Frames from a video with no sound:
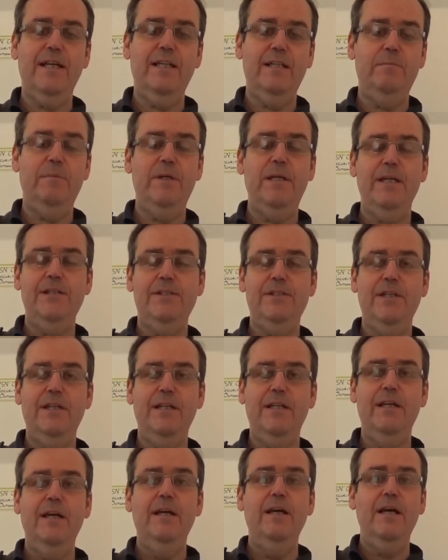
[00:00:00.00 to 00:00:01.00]
and the
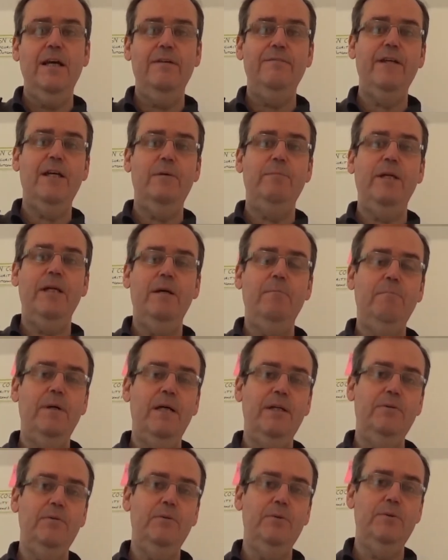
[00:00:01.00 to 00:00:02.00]
PSN have now been
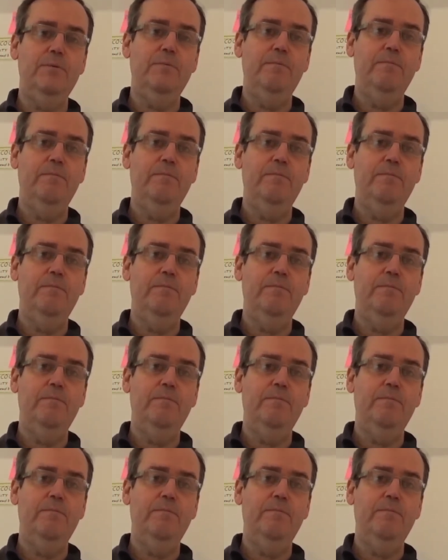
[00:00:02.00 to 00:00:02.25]
unbundled.